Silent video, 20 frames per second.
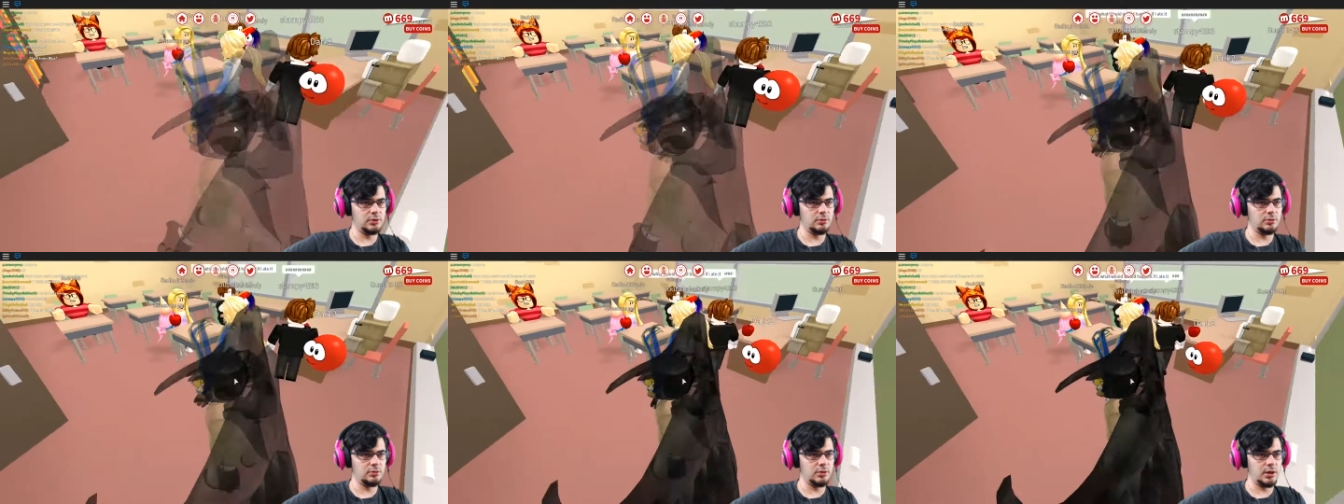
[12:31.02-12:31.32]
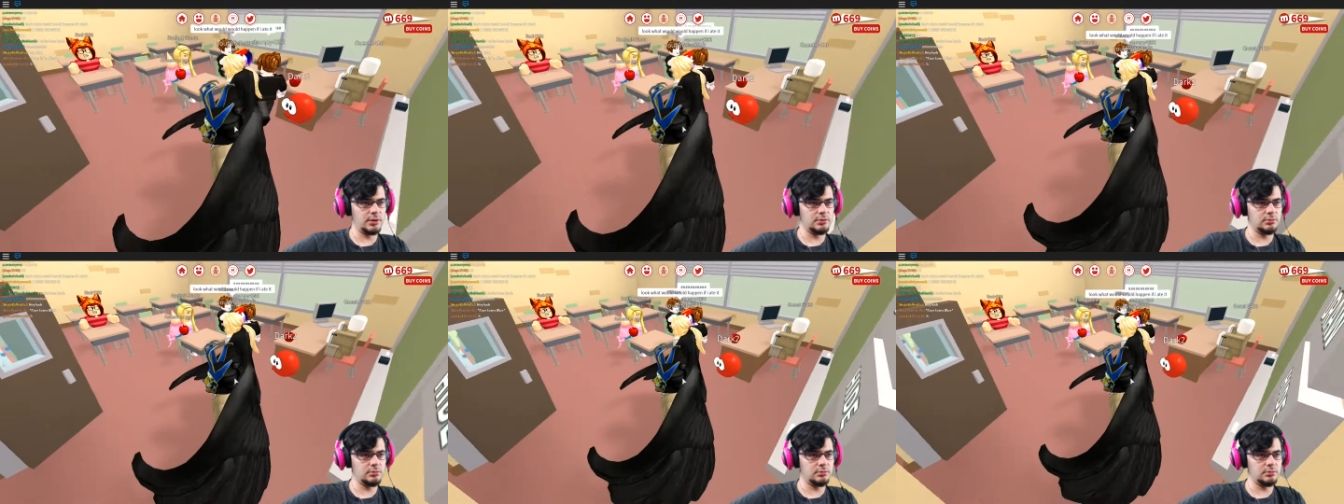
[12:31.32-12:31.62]
You know
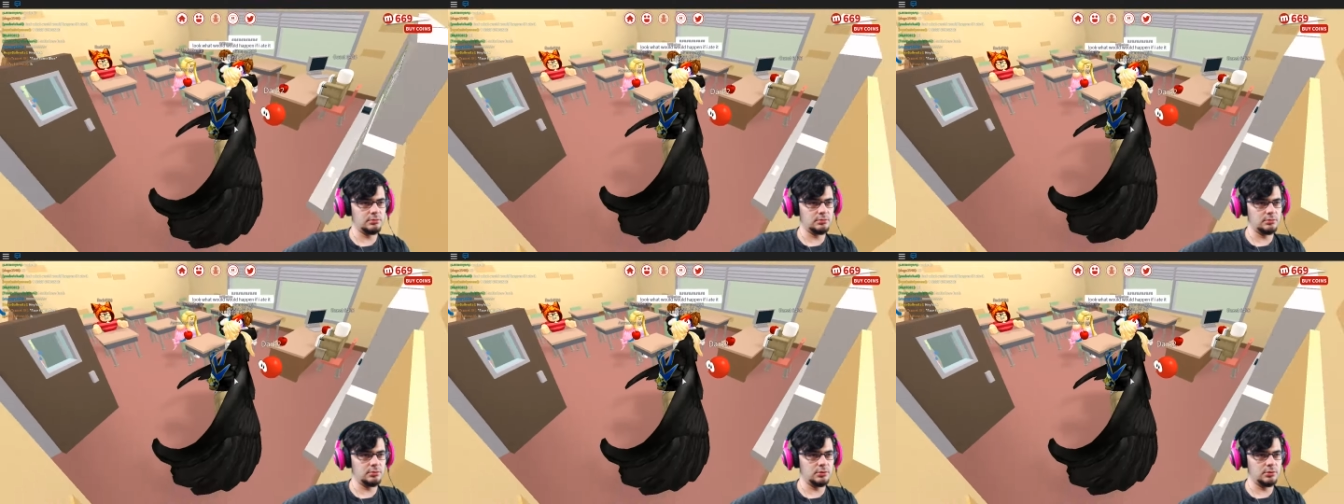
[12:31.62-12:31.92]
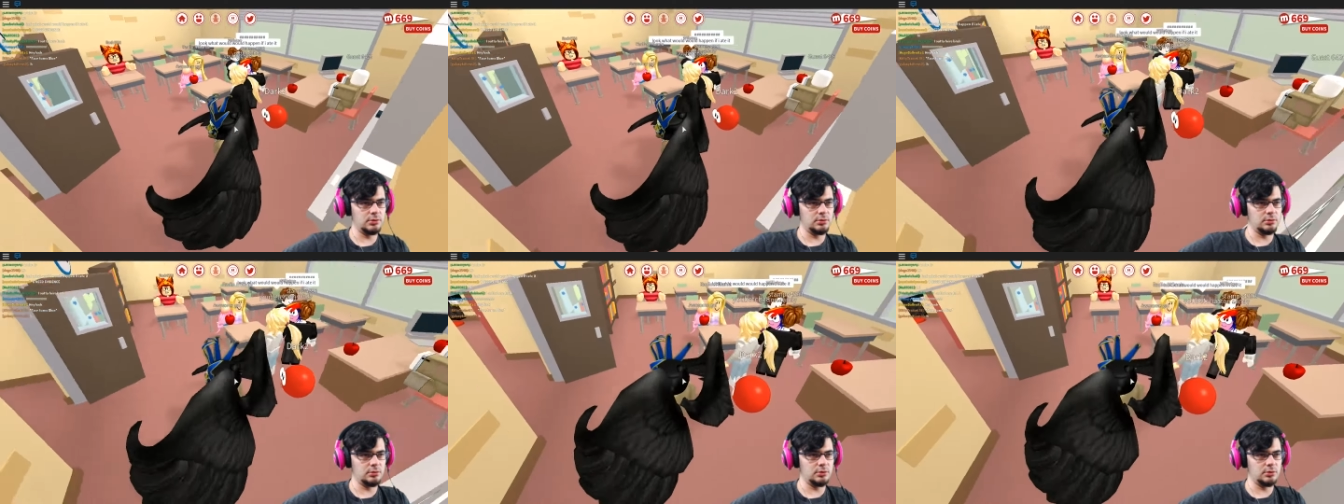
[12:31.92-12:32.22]
what?
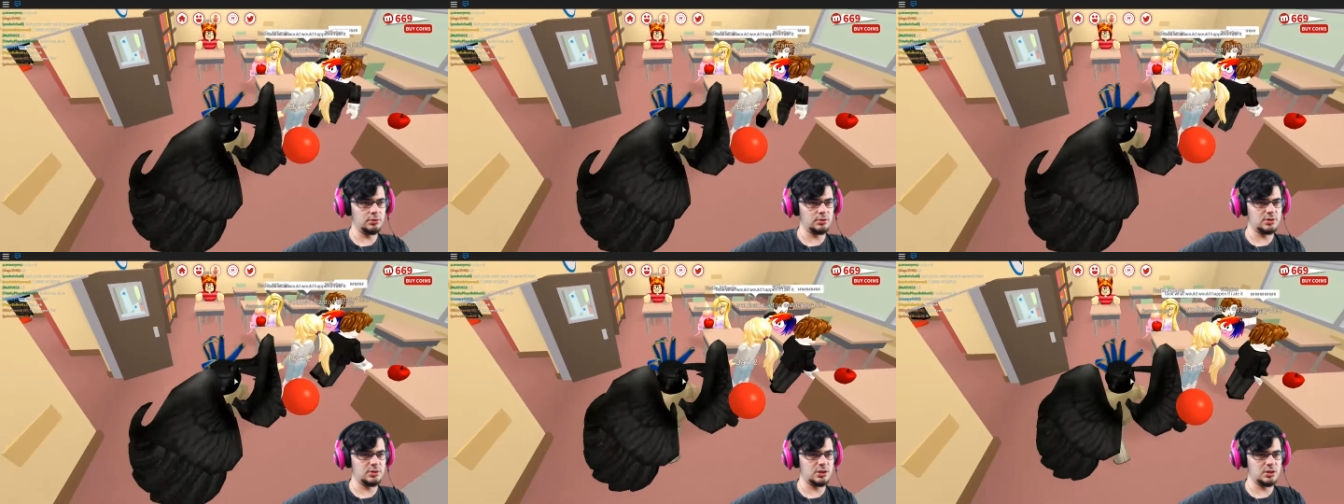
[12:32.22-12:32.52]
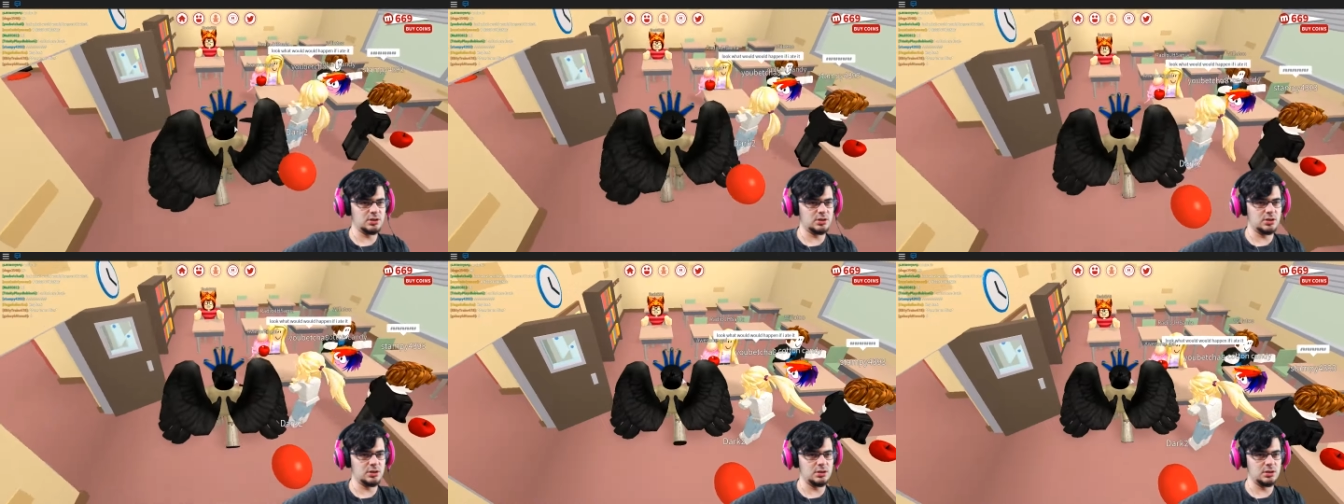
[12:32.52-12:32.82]
You're you're
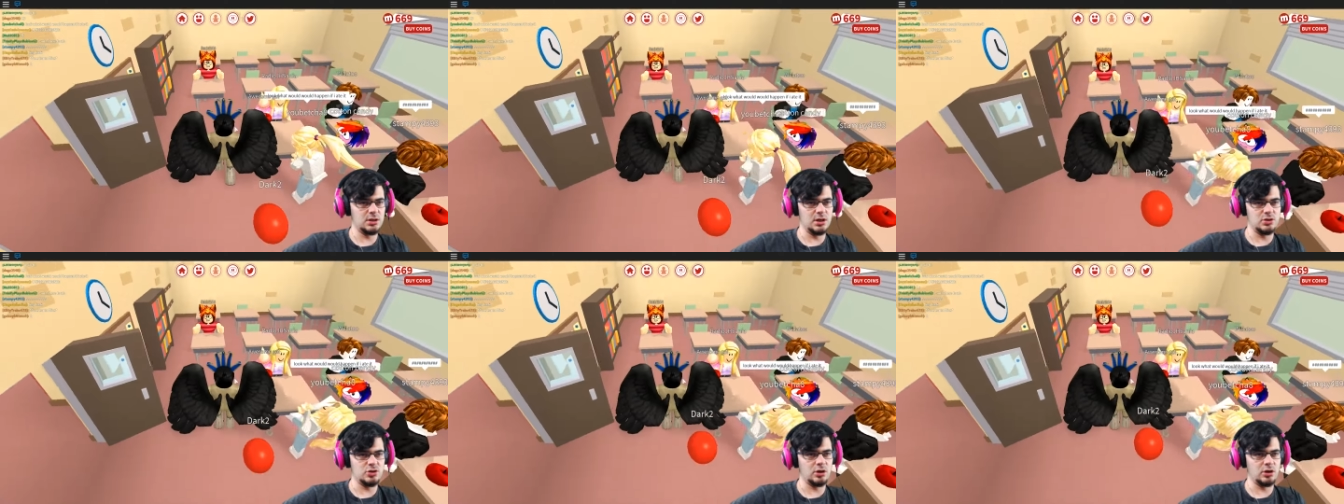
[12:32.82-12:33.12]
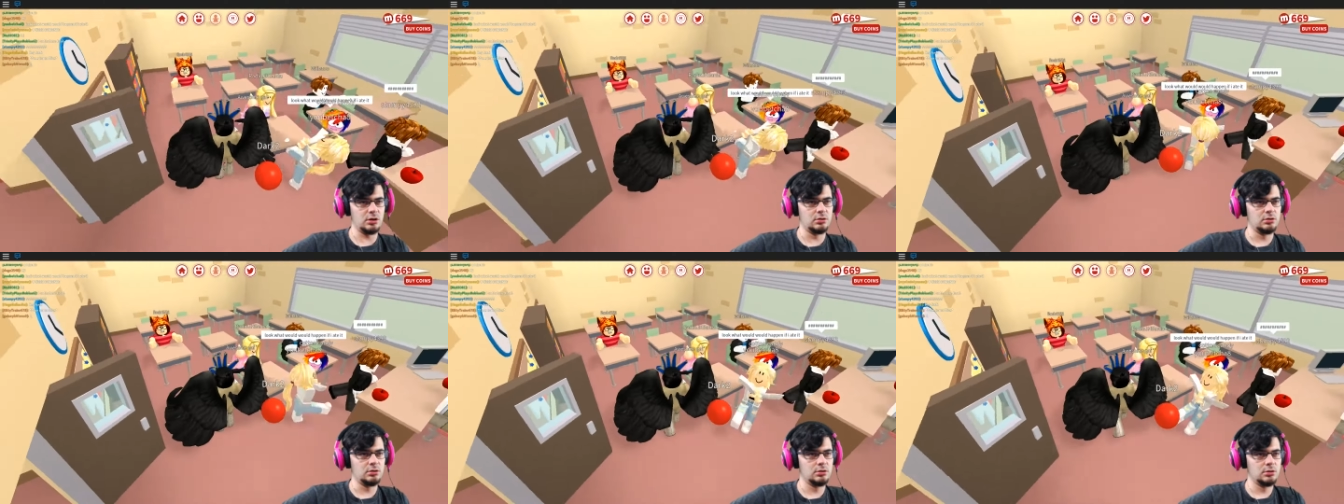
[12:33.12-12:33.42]
just a
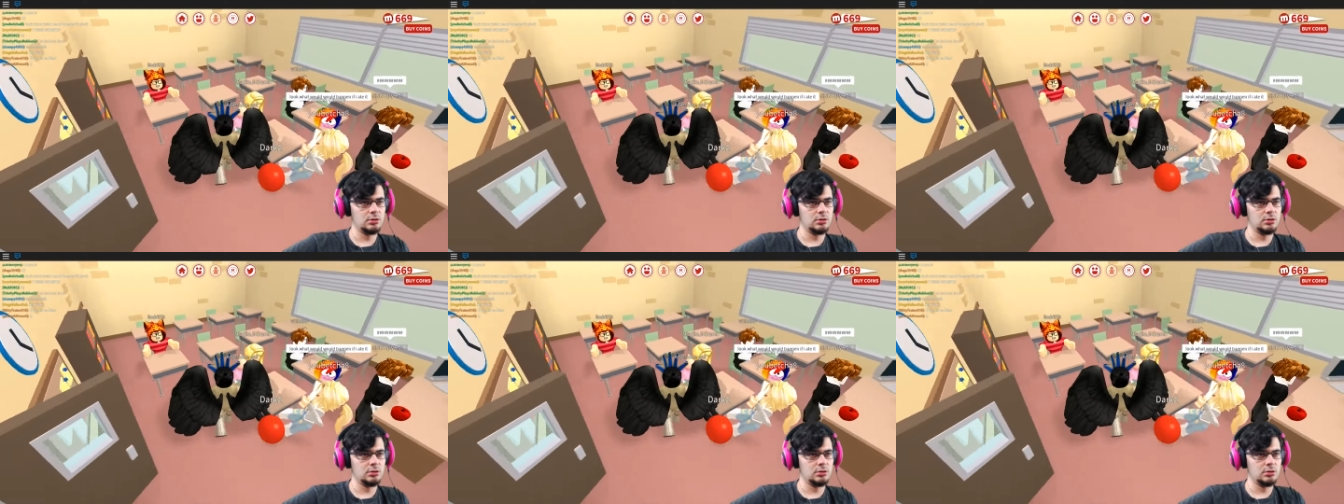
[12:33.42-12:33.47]
teacher.